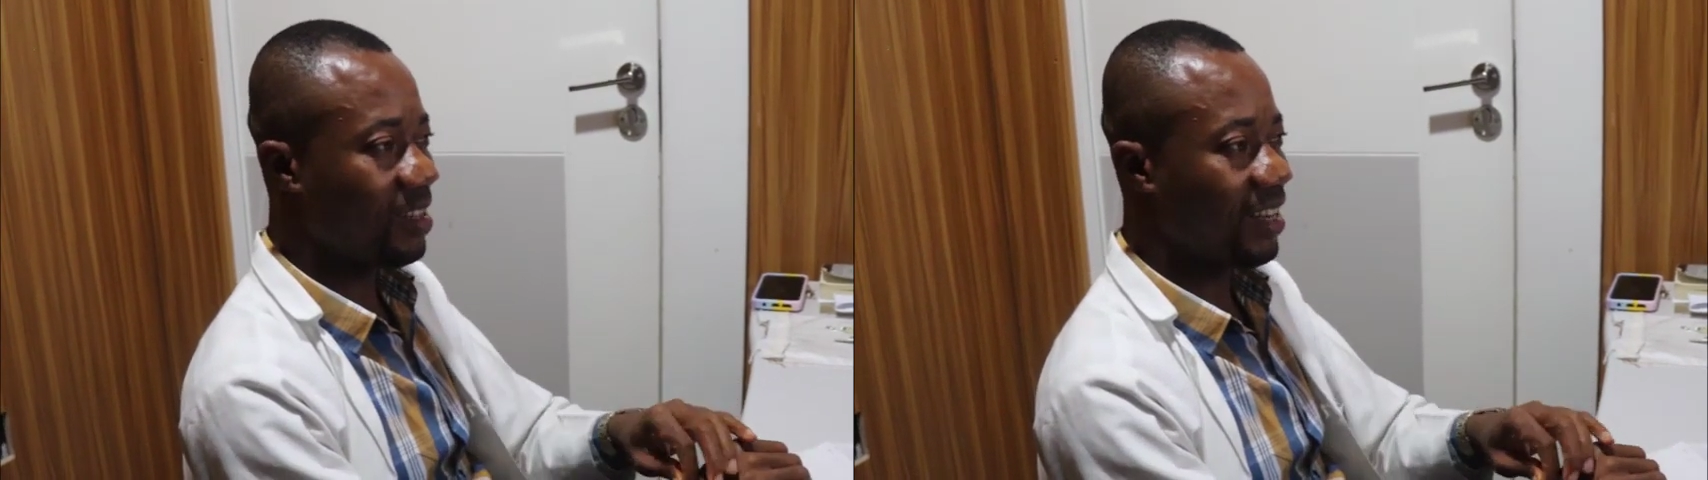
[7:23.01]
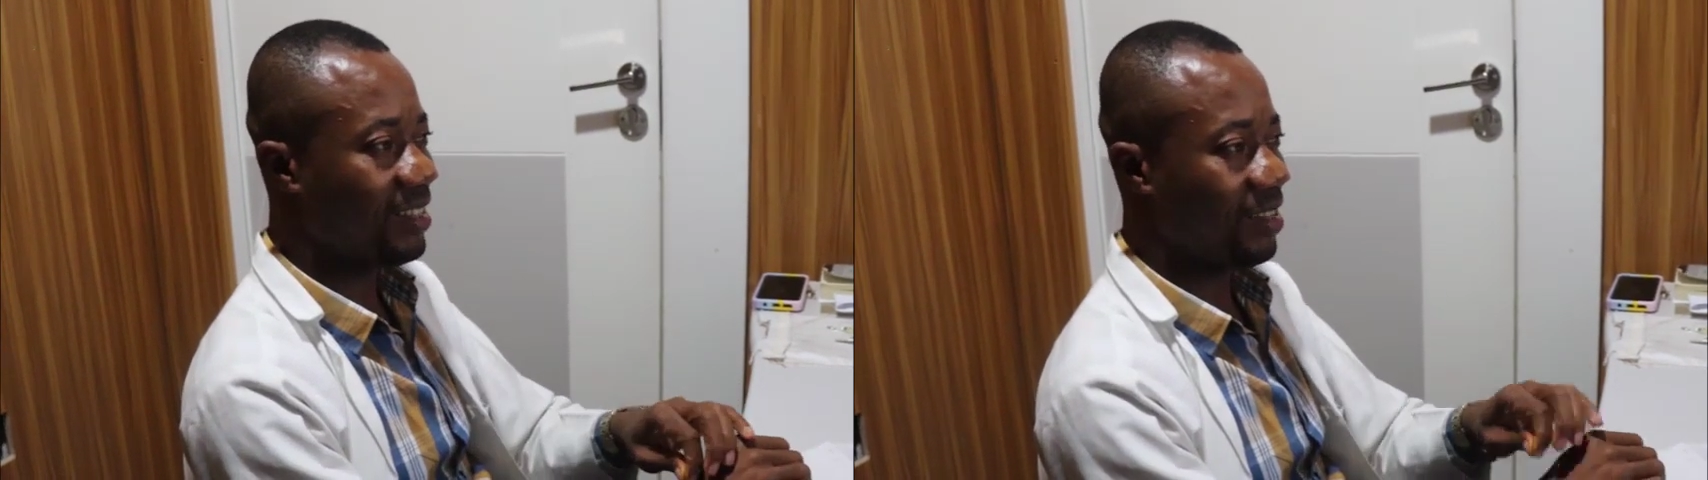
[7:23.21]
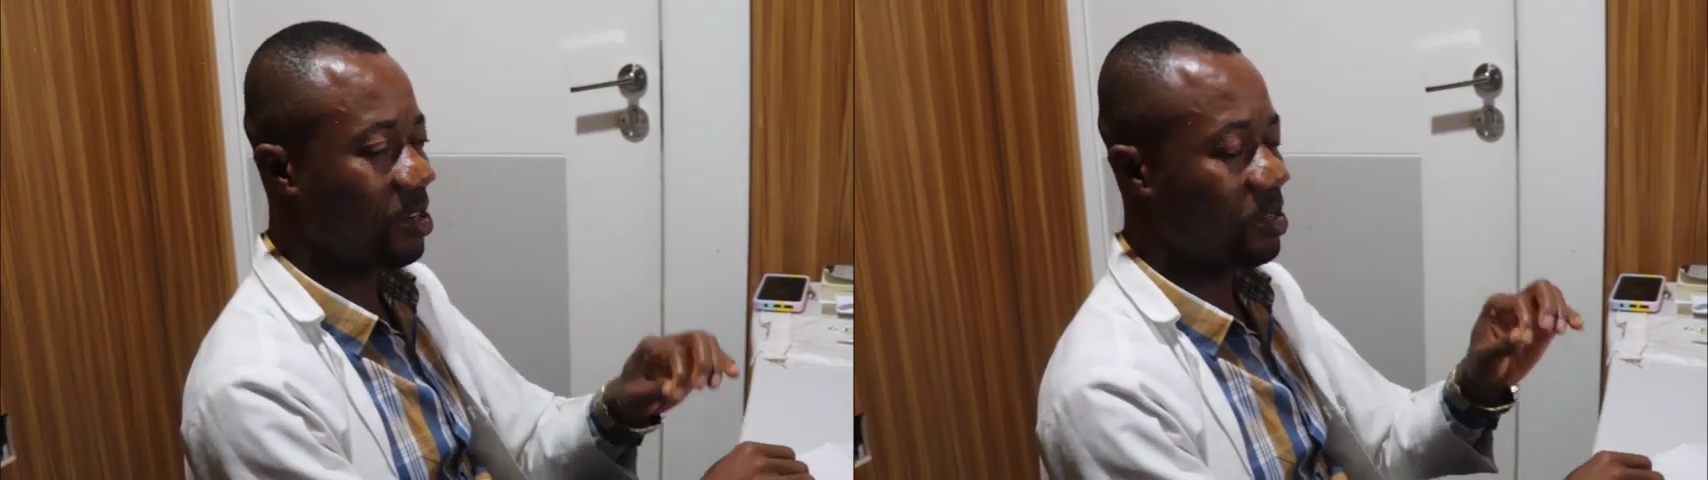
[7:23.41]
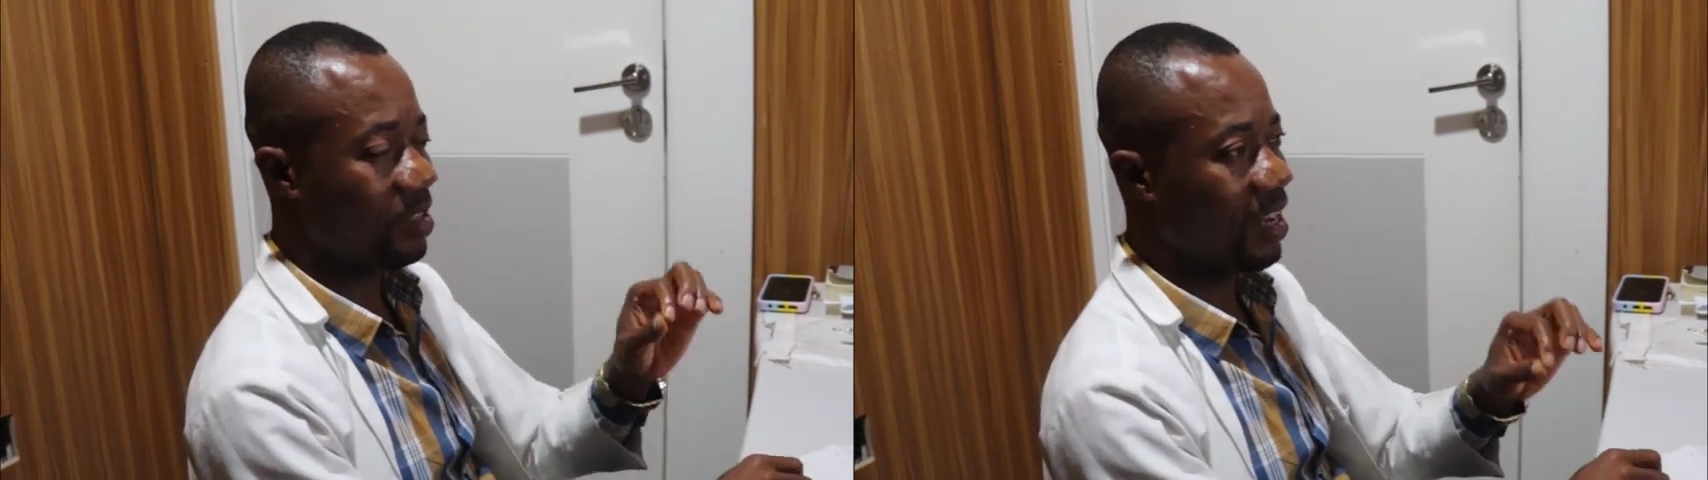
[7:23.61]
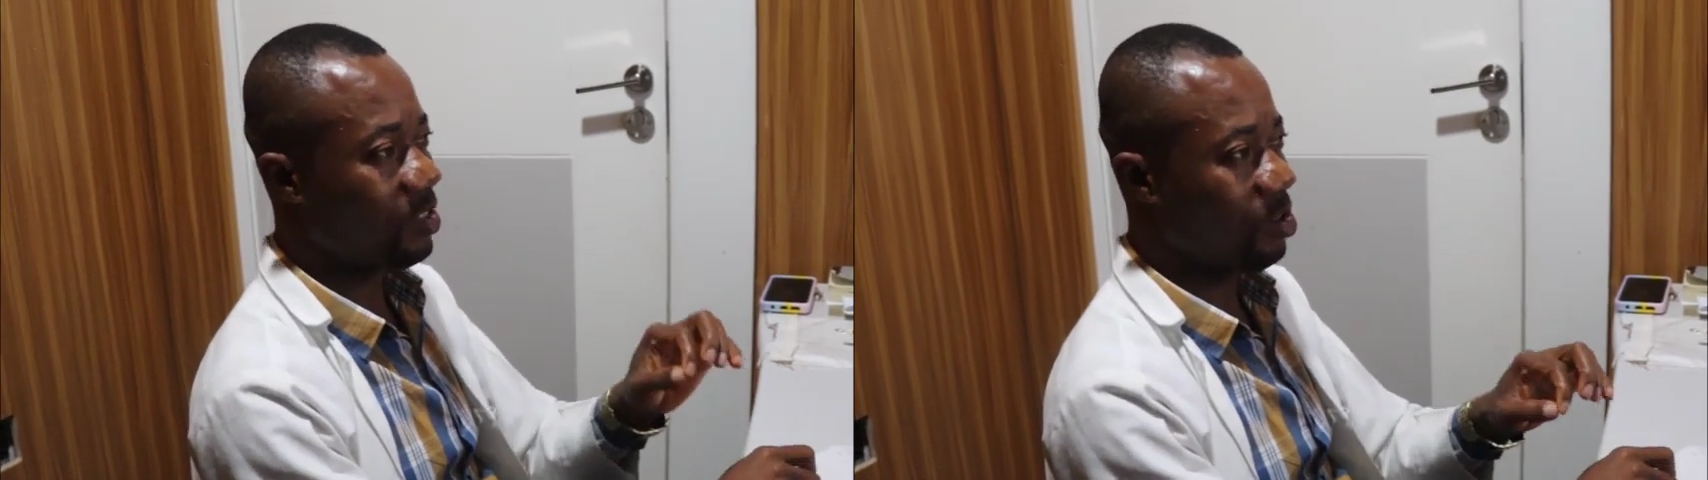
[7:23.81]

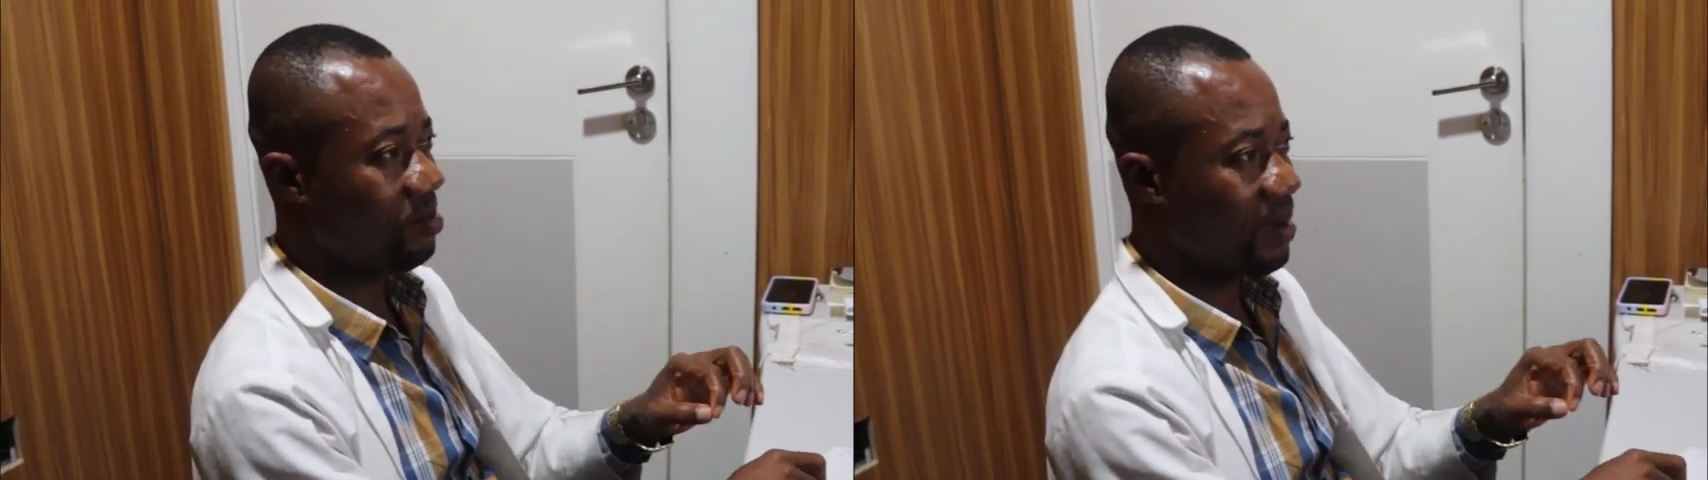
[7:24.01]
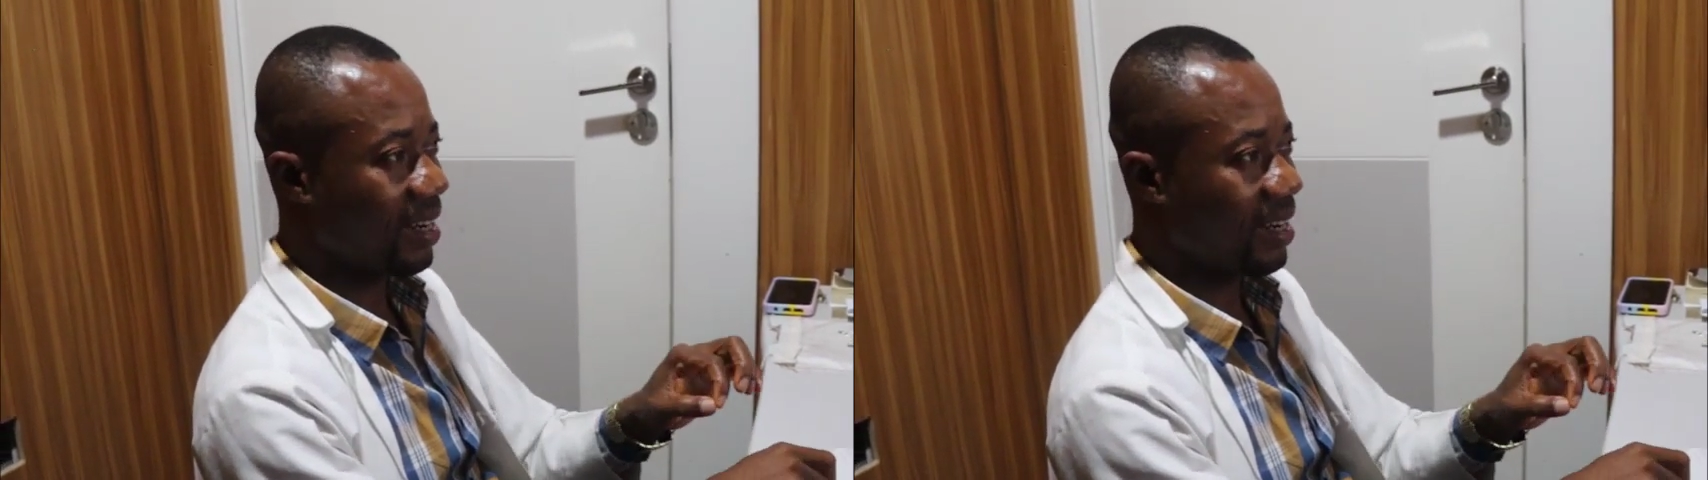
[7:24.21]
there are some